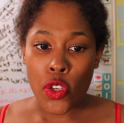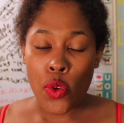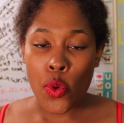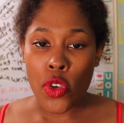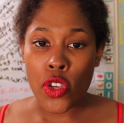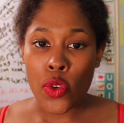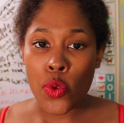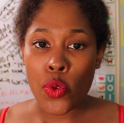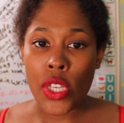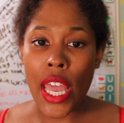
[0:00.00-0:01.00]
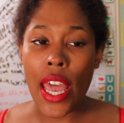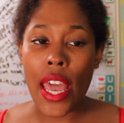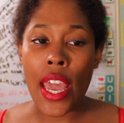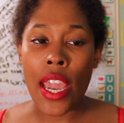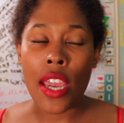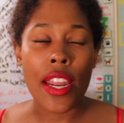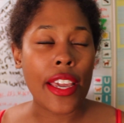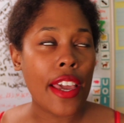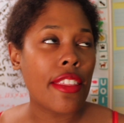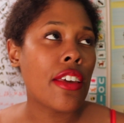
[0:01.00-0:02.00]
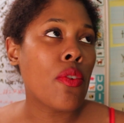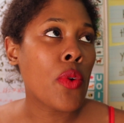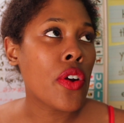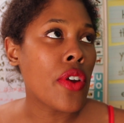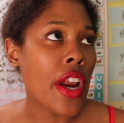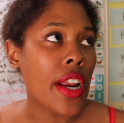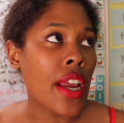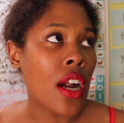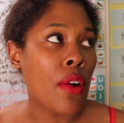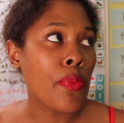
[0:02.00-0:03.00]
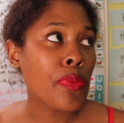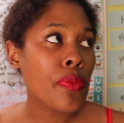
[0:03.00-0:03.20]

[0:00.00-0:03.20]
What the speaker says: to use I can't think of the word right now.